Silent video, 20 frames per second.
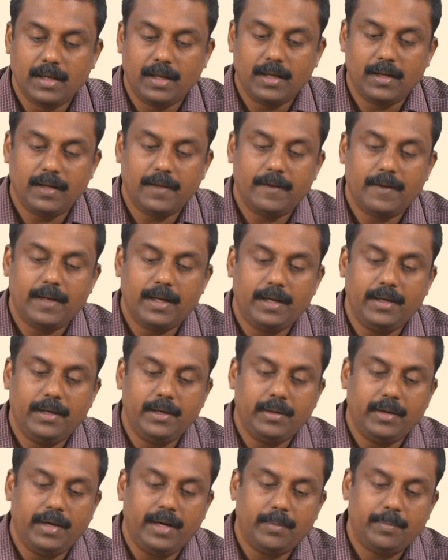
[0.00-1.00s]
uh, and
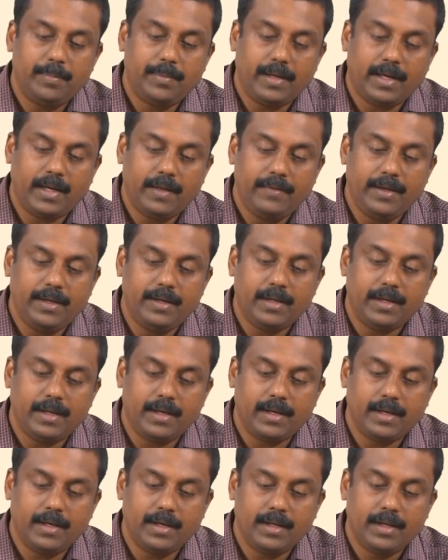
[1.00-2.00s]
you end up having
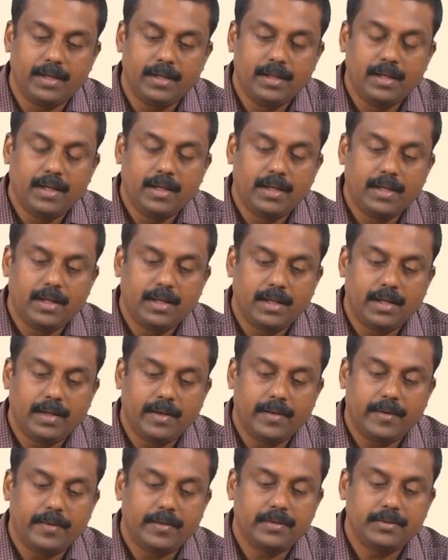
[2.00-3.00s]
an
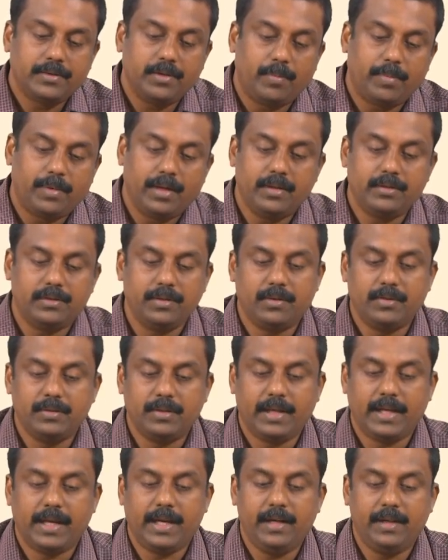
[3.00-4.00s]

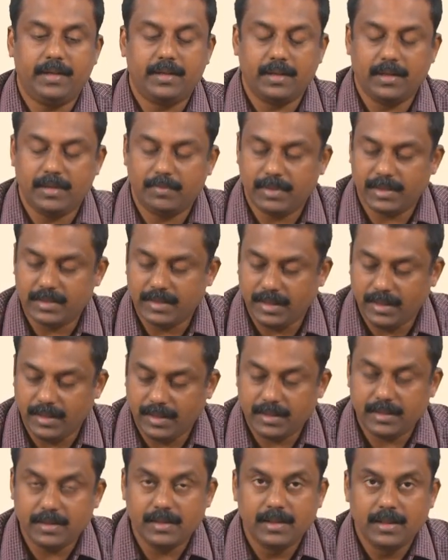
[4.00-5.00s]
0.008
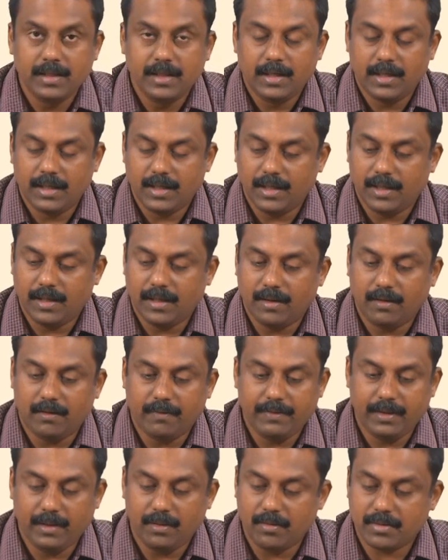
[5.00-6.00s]
percent
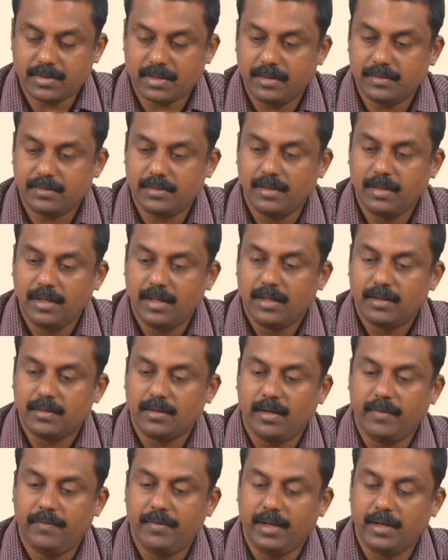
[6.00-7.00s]
of inclusions.
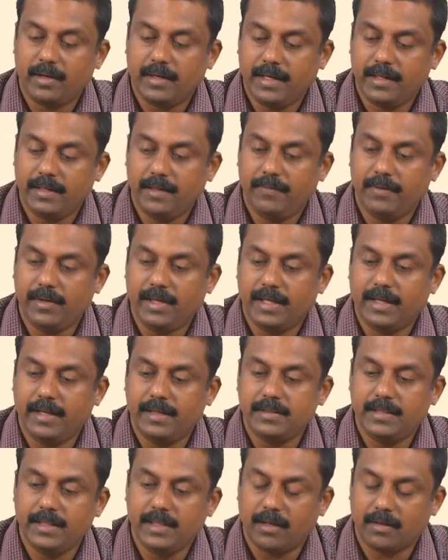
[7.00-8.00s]
So if you increase if you
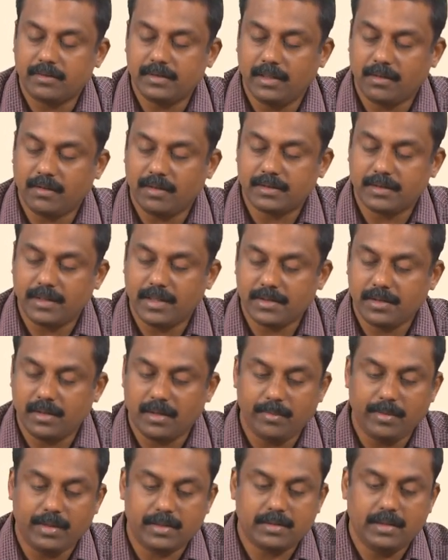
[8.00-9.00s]
decrease the oxygen concentration
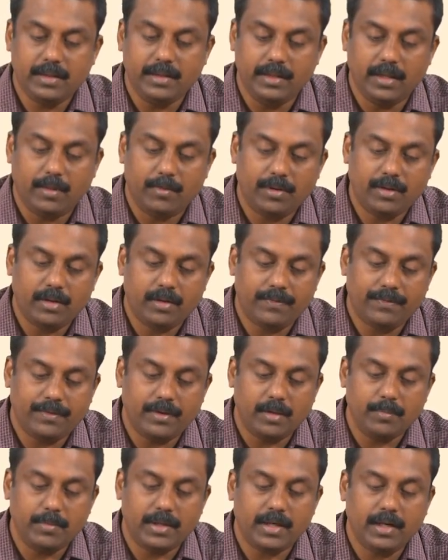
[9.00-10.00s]
obviously the amount of
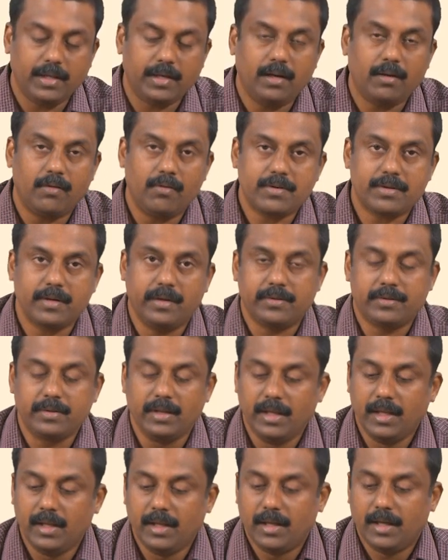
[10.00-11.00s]
non-metallic inclusions
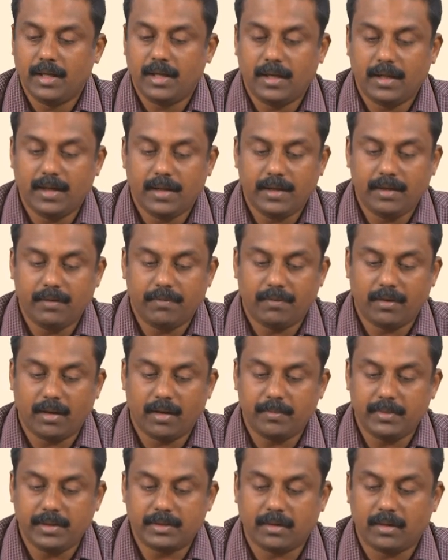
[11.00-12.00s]
you
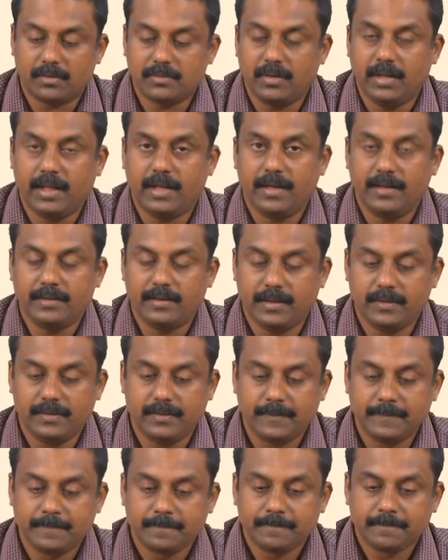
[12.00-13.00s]
form it also
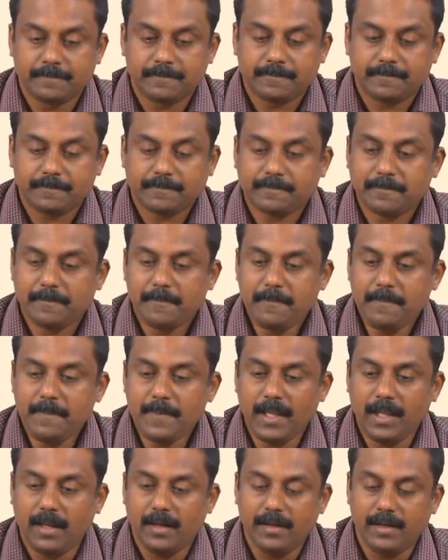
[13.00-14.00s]
decreases
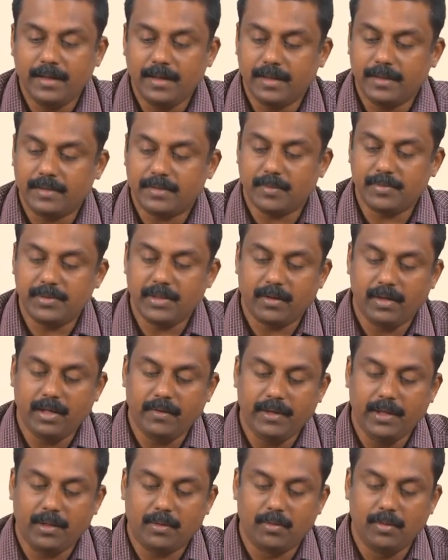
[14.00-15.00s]
and subsequently
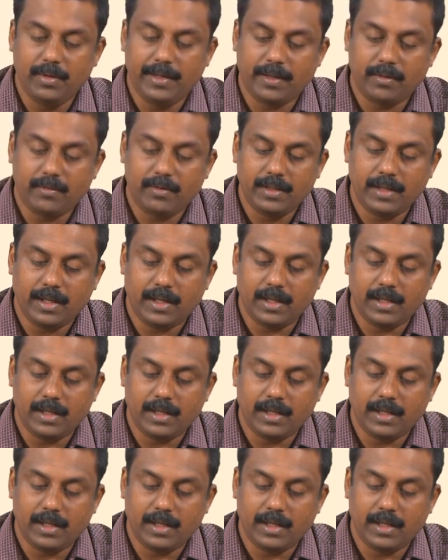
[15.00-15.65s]
when you cool down